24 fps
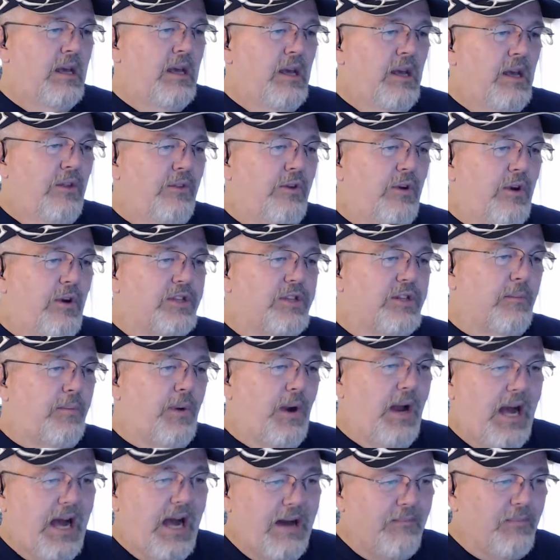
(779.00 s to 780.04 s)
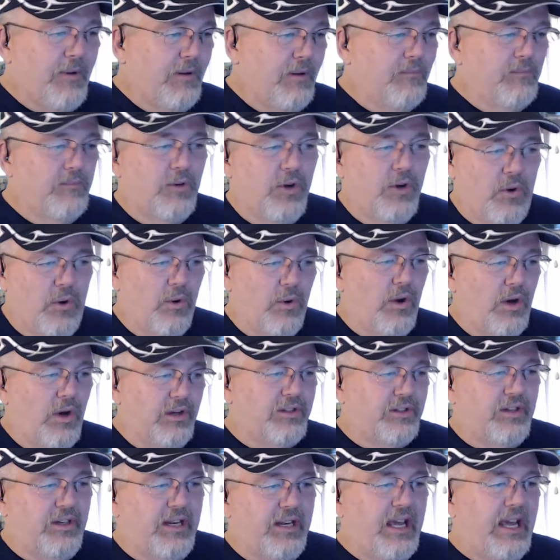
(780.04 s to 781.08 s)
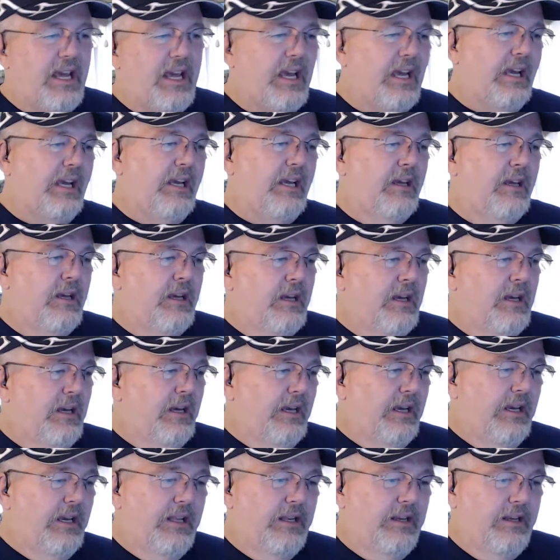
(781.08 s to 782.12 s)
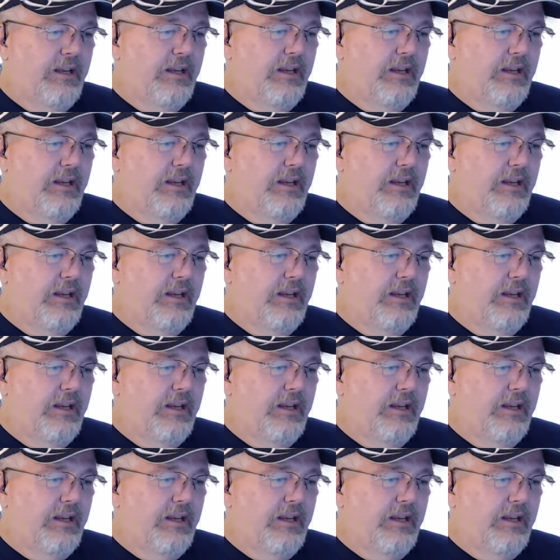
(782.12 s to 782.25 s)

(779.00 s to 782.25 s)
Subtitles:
there is a problem going on today in